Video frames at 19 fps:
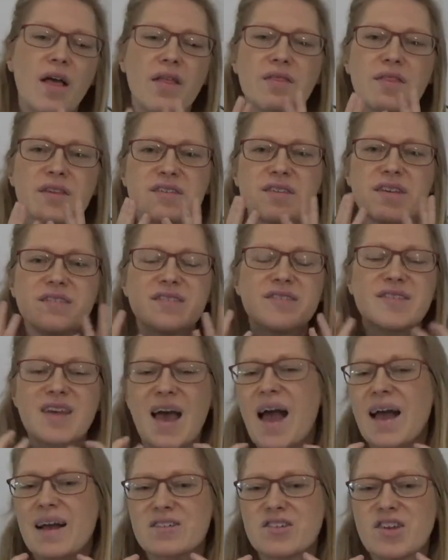This is
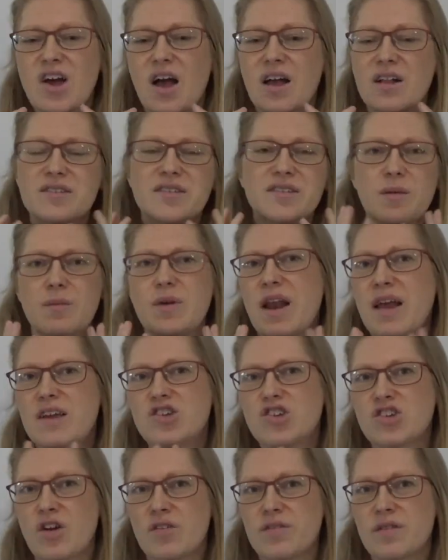tactile
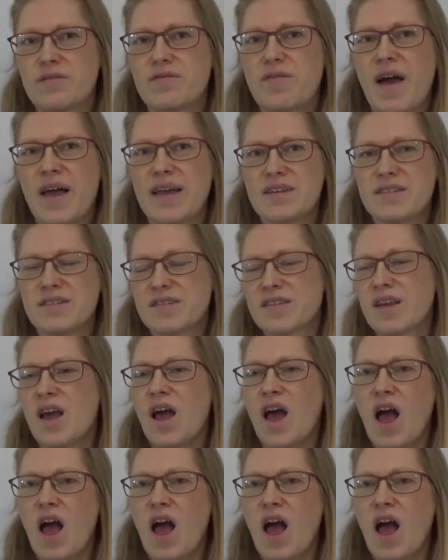stimulation on the face